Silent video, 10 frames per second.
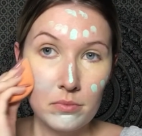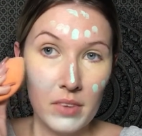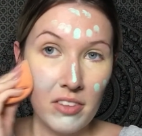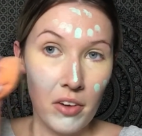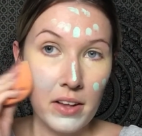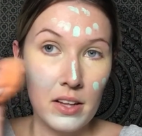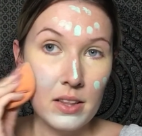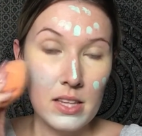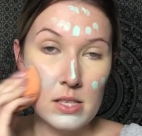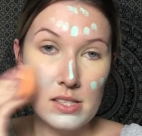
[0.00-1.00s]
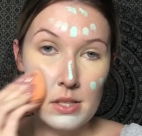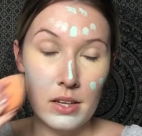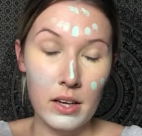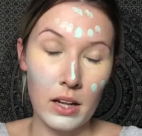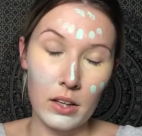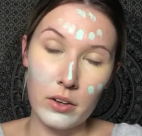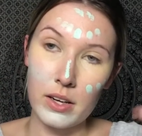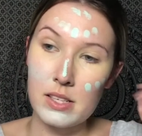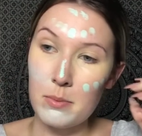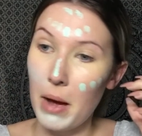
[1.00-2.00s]
I find that this color
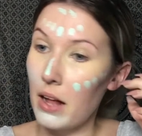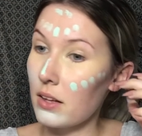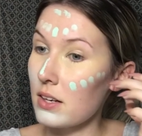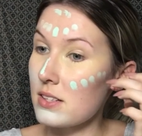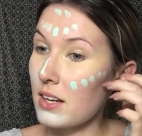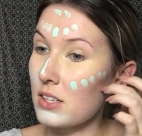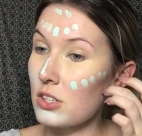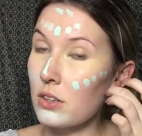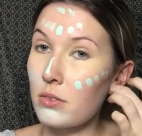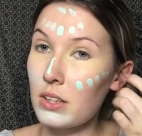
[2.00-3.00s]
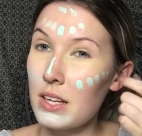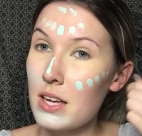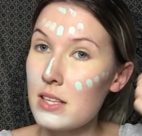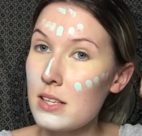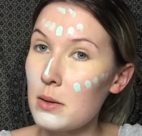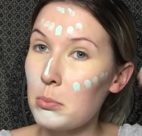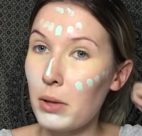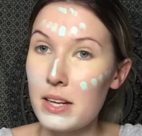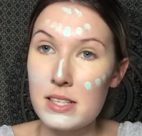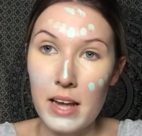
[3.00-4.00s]
correcting palette is actually really easy to
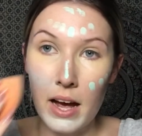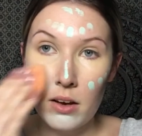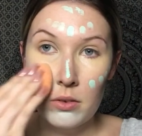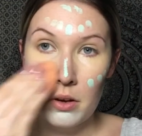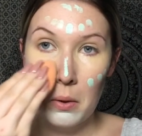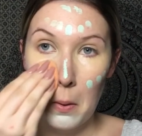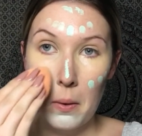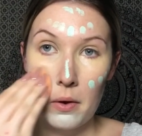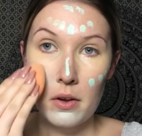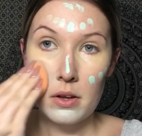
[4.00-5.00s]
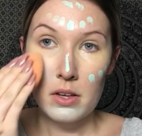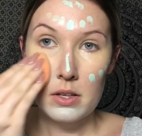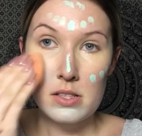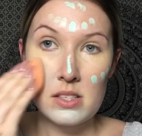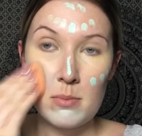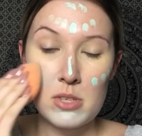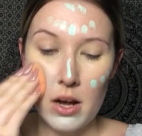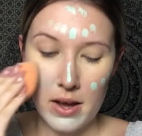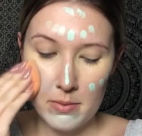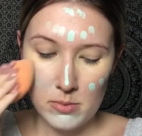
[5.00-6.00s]
blend out.
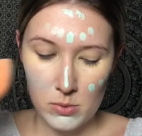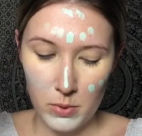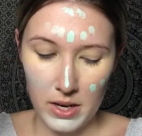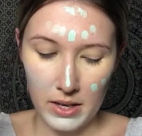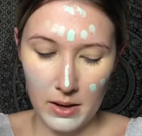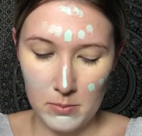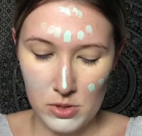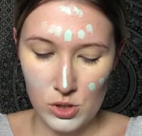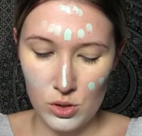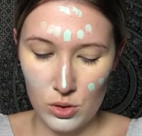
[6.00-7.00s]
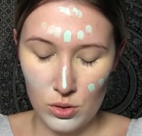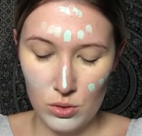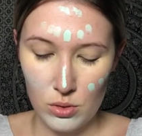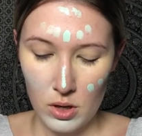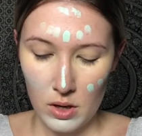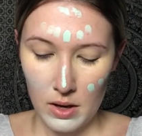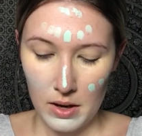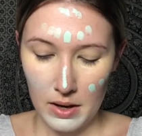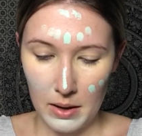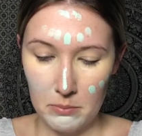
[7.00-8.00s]
Sometimes when it comes to
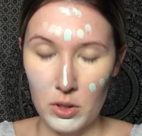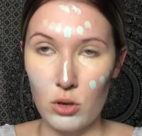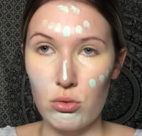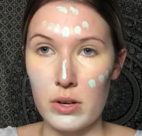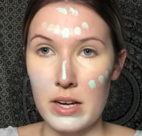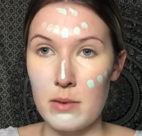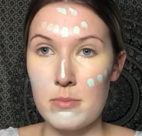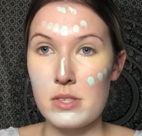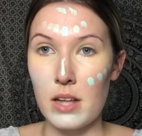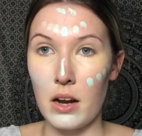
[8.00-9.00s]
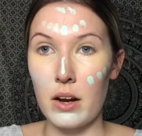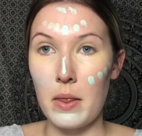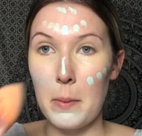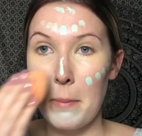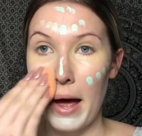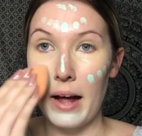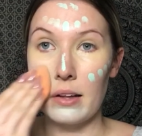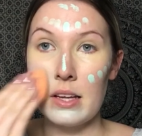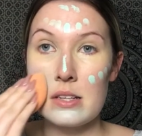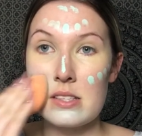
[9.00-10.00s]
the creams that are in the
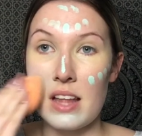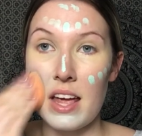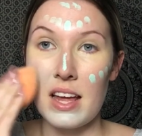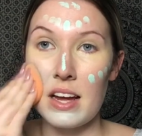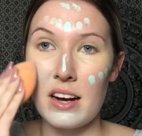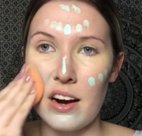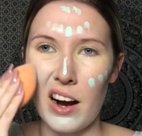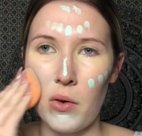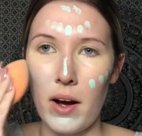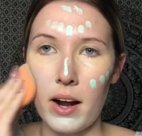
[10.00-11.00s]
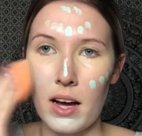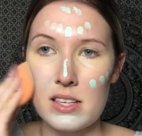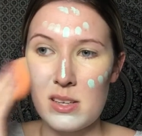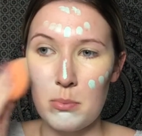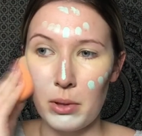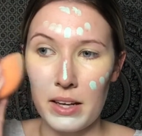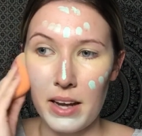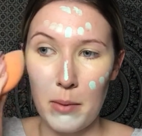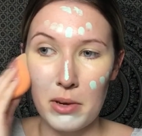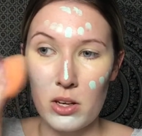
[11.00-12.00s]
palettes, they are quite hard to blend
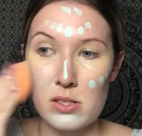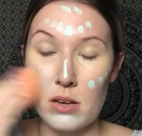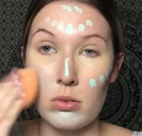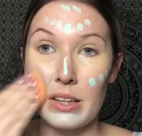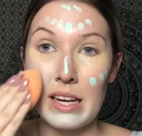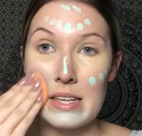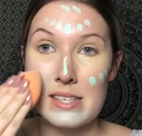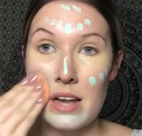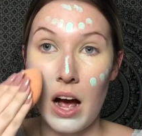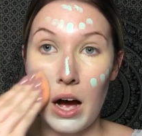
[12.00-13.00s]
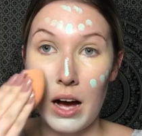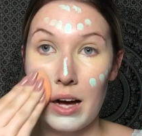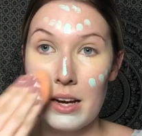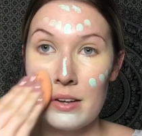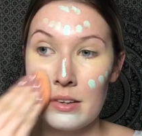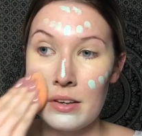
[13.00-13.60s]
out because they're really hard,